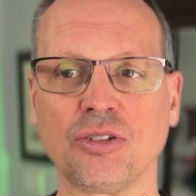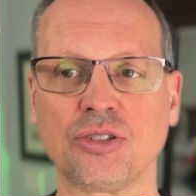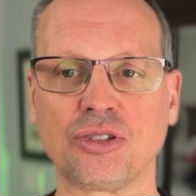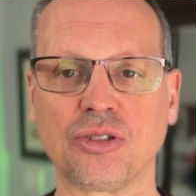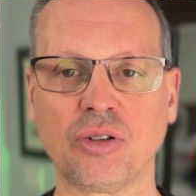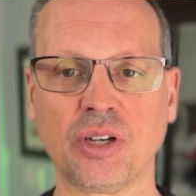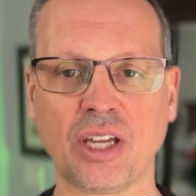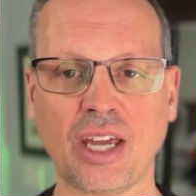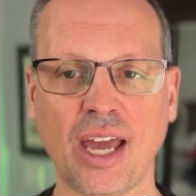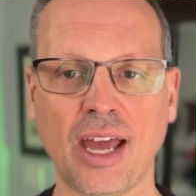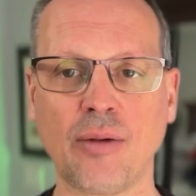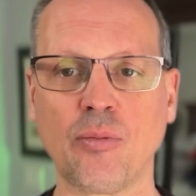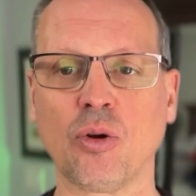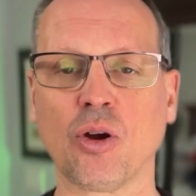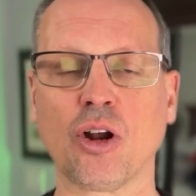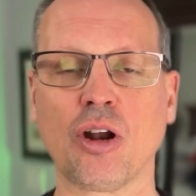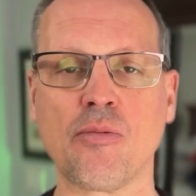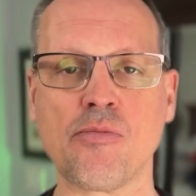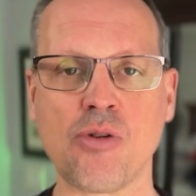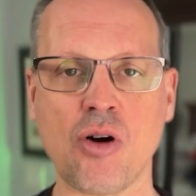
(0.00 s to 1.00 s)
So again, we're
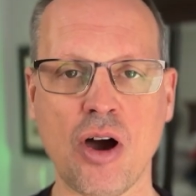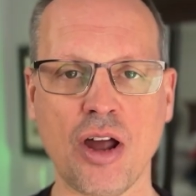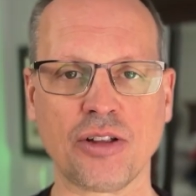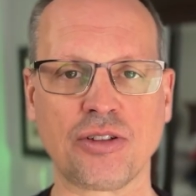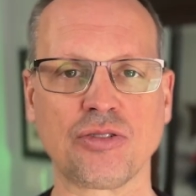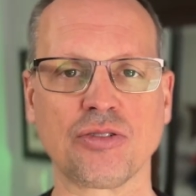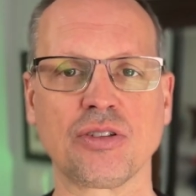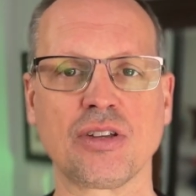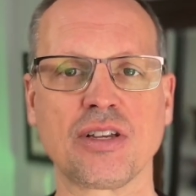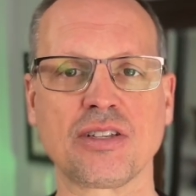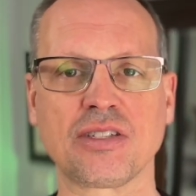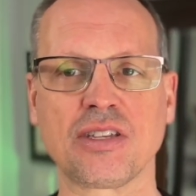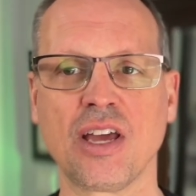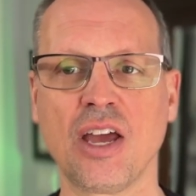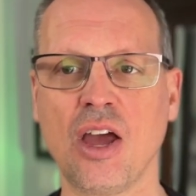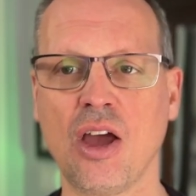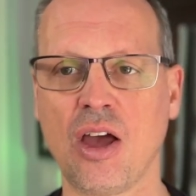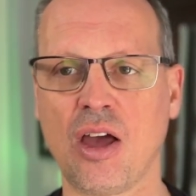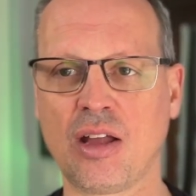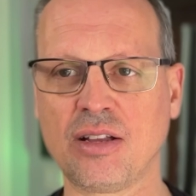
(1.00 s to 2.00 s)
going to monitor this
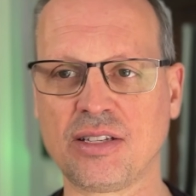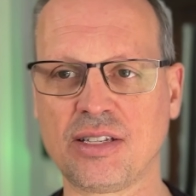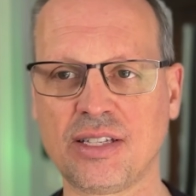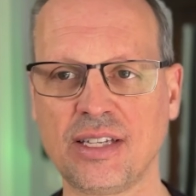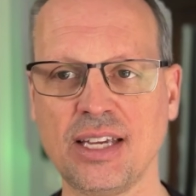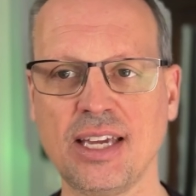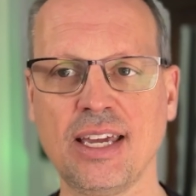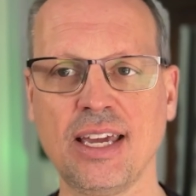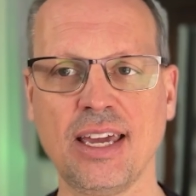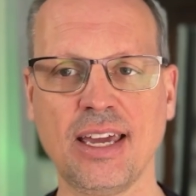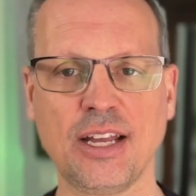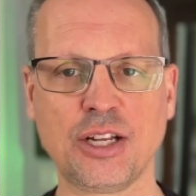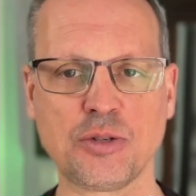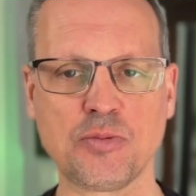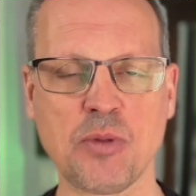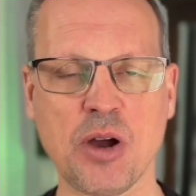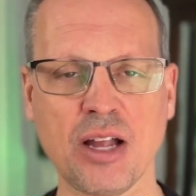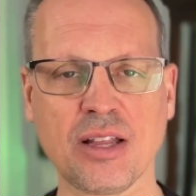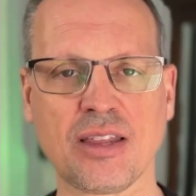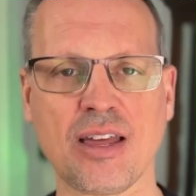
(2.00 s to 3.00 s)
and see each
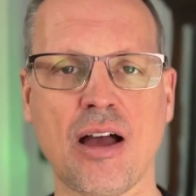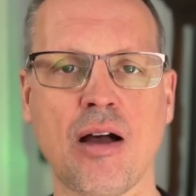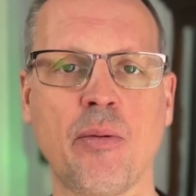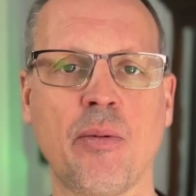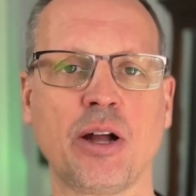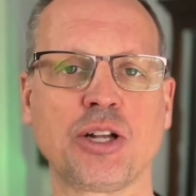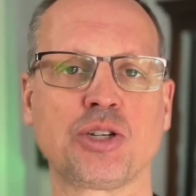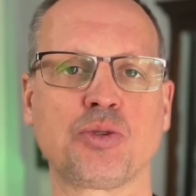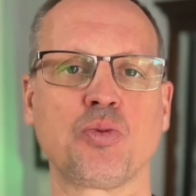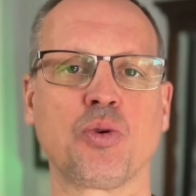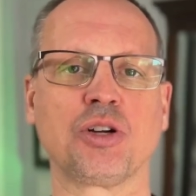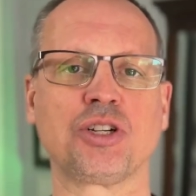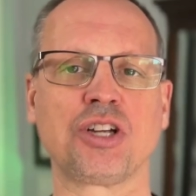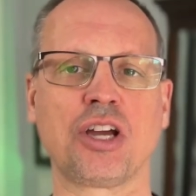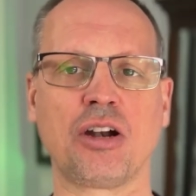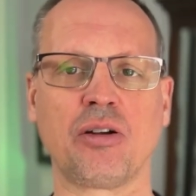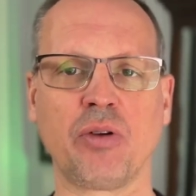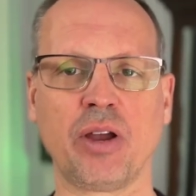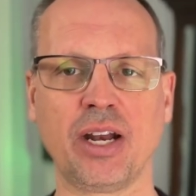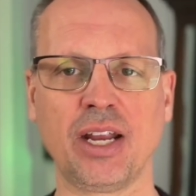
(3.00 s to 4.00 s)
month how much we're
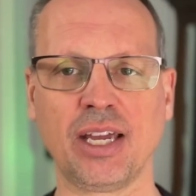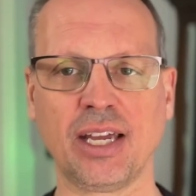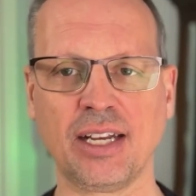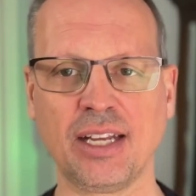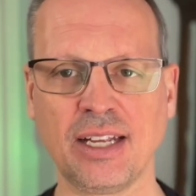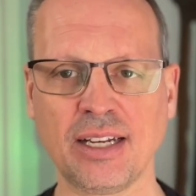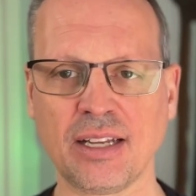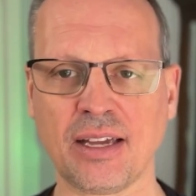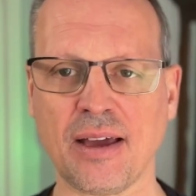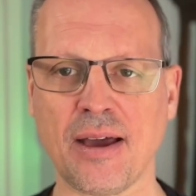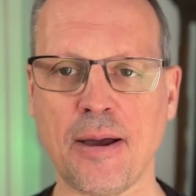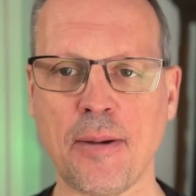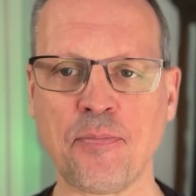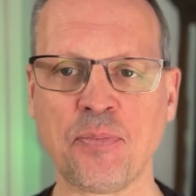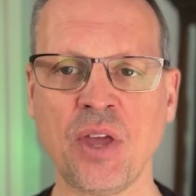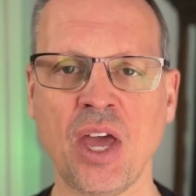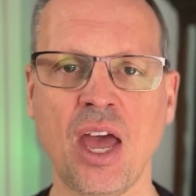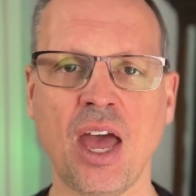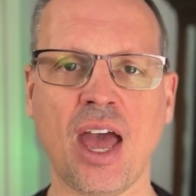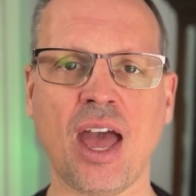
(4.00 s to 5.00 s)
generating in income
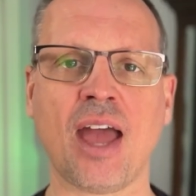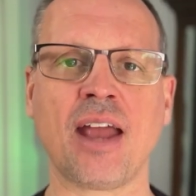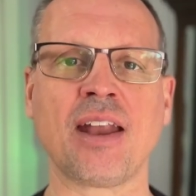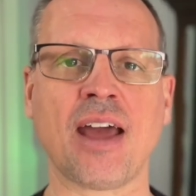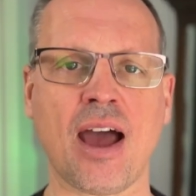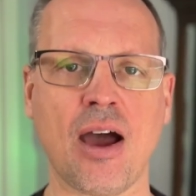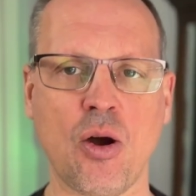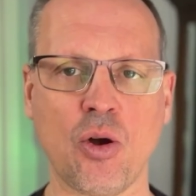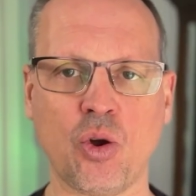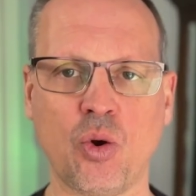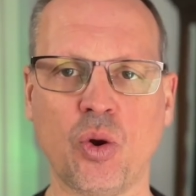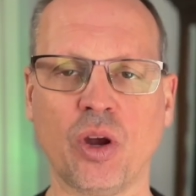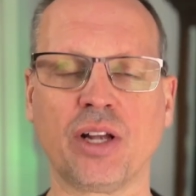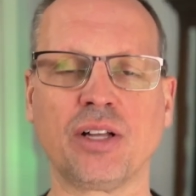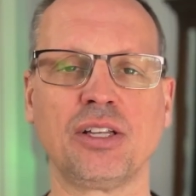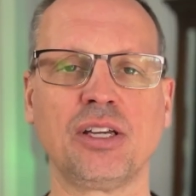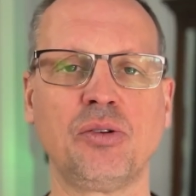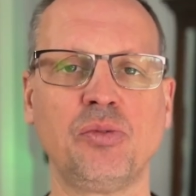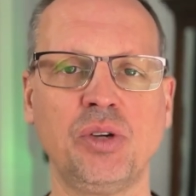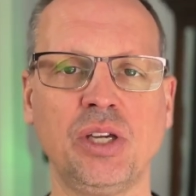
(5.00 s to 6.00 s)
and how
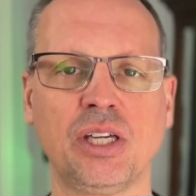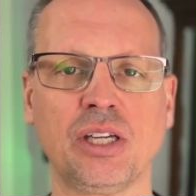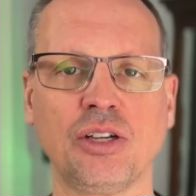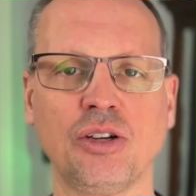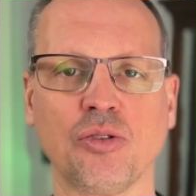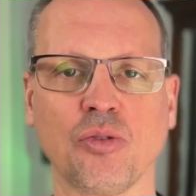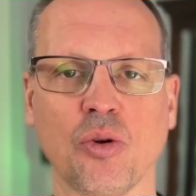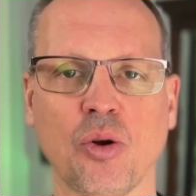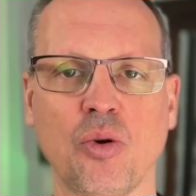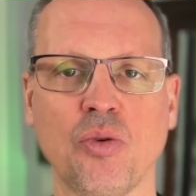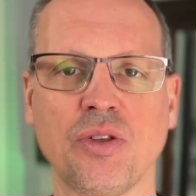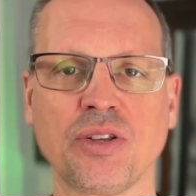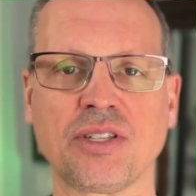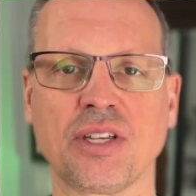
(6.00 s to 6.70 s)
quickly we can grow this